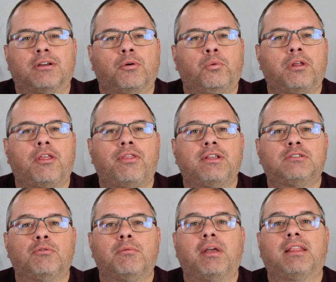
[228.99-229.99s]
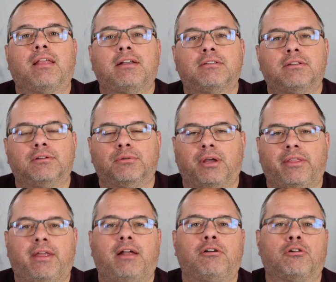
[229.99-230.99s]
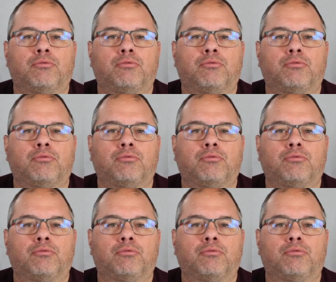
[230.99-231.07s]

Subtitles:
What are the things that we might like to do? And then I'll go